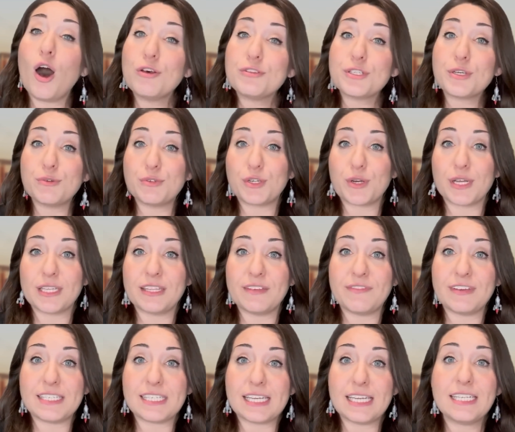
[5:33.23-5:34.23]
Also during the
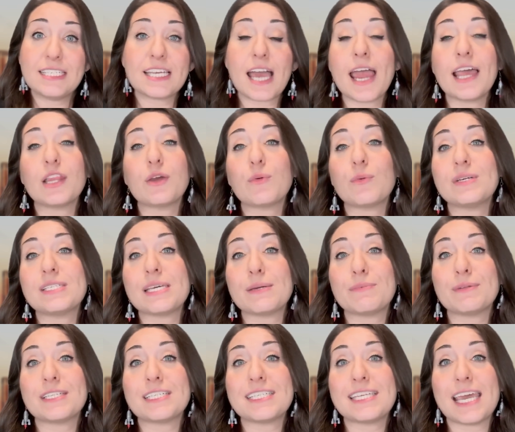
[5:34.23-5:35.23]
visit, Tyler was
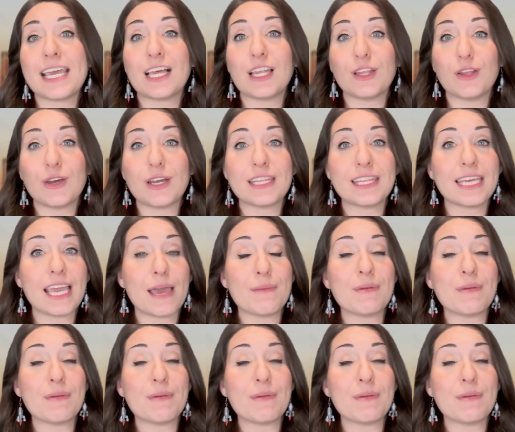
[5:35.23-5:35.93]
able to take a look at the